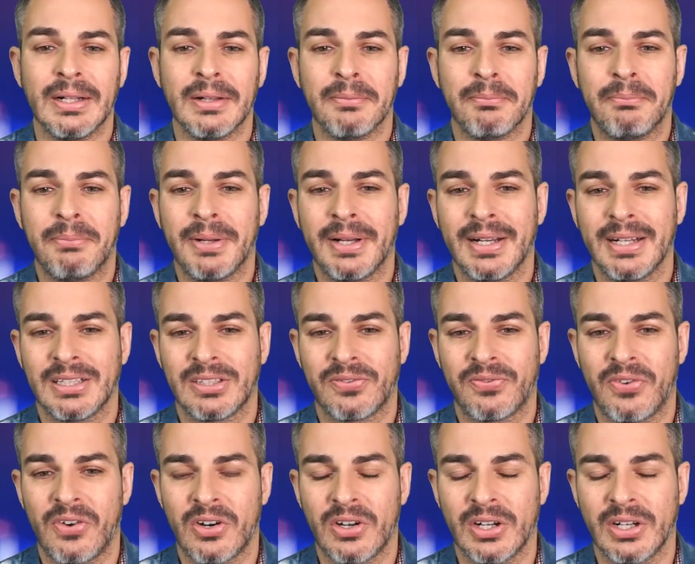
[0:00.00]
But as
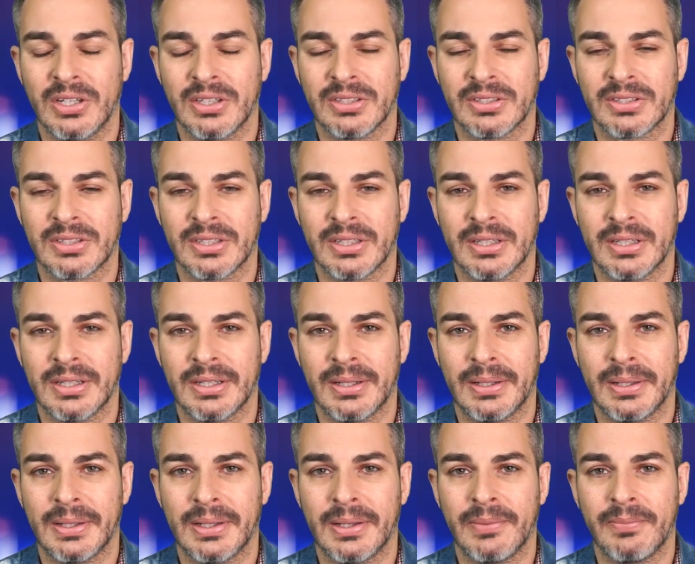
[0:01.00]
far as
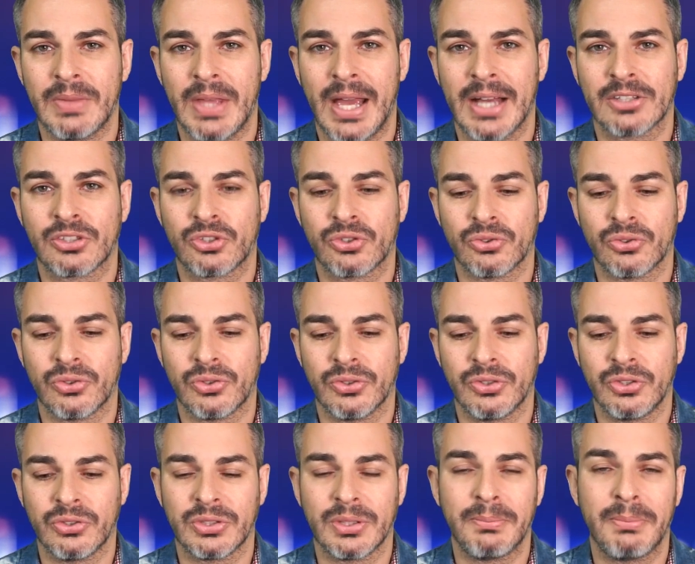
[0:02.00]
uh, actual
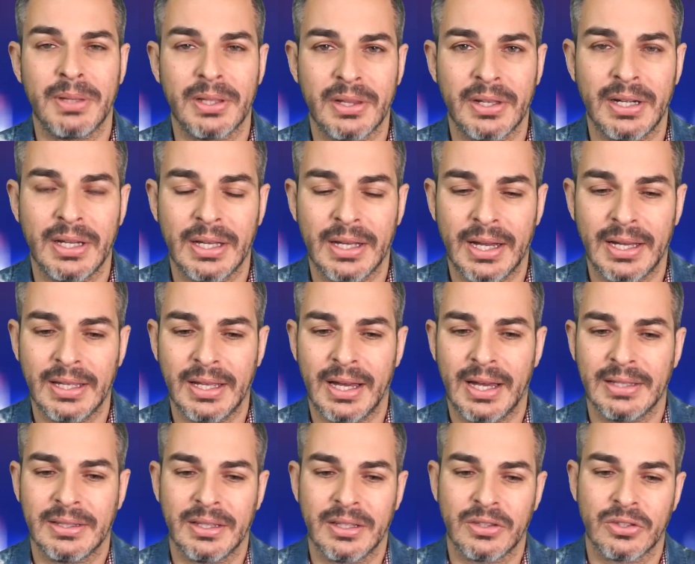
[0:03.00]
usability, I,
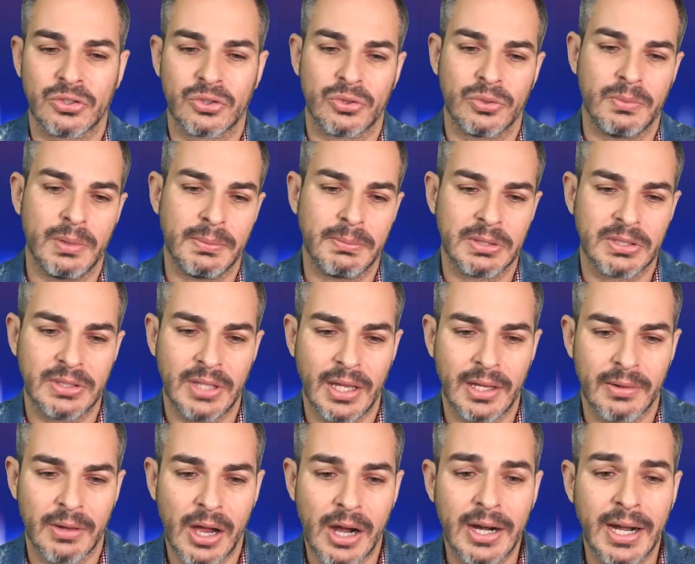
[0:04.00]
I, think this could be a
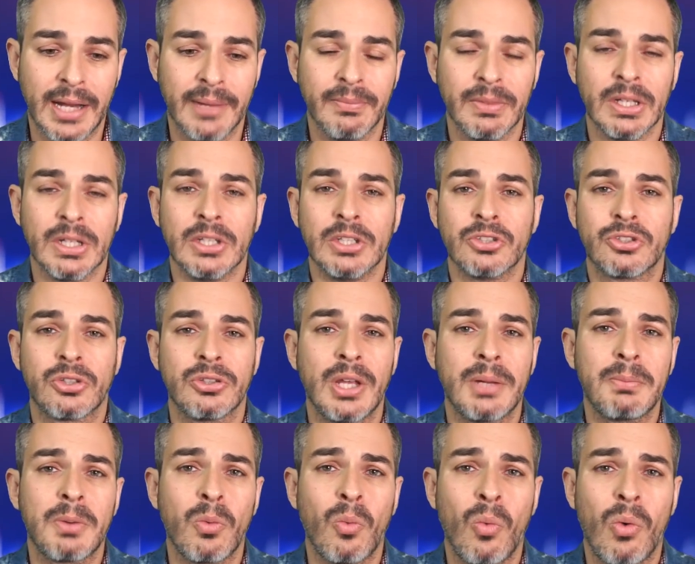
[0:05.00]
mistake. All right. So
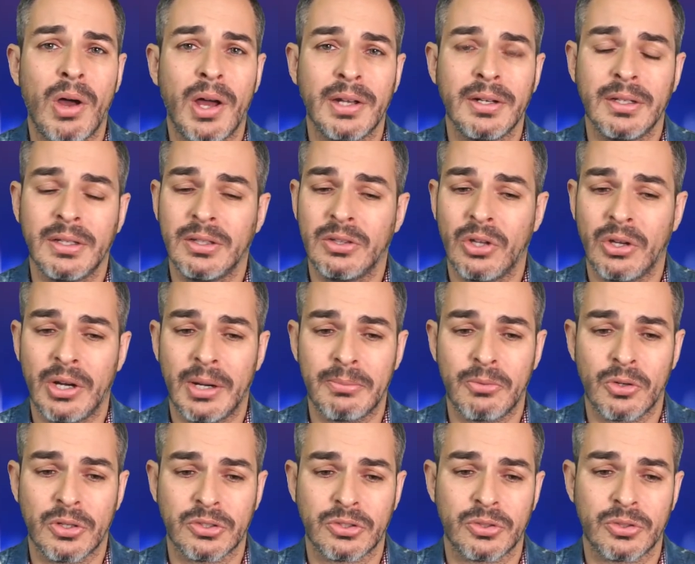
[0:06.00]
number one, not I'm going to